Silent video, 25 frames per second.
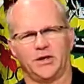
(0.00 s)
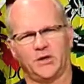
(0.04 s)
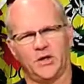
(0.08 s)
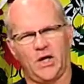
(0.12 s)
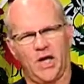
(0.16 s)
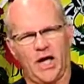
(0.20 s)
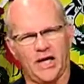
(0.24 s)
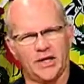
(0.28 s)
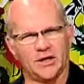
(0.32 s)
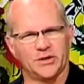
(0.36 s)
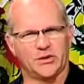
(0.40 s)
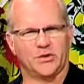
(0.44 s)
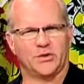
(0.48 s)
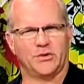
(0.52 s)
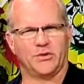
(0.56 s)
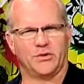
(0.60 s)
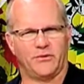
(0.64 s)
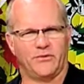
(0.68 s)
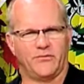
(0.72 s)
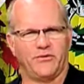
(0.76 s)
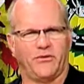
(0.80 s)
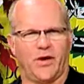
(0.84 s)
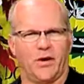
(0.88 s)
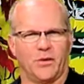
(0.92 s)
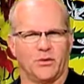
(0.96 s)
You got to sue
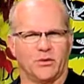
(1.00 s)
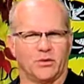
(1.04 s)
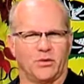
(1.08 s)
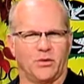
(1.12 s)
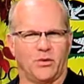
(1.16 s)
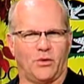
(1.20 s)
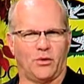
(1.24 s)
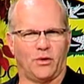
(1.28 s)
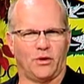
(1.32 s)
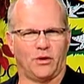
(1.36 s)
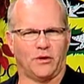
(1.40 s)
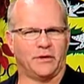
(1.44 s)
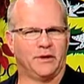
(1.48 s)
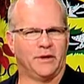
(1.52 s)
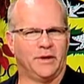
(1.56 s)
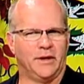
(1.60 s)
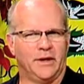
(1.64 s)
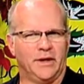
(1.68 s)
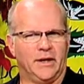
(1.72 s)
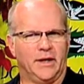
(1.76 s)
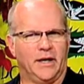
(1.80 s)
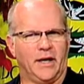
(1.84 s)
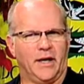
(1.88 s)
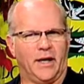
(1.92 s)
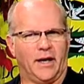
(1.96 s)
in federal court
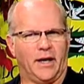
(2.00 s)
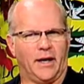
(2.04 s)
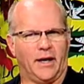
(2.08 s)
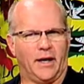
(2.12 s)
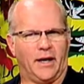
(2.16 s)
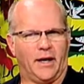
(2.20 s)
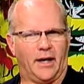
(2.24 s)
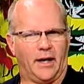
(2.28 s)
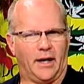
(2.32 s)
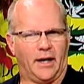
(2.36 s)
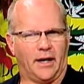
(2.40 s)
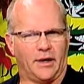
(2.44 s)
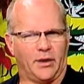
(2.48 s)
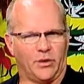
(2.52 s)
Uh,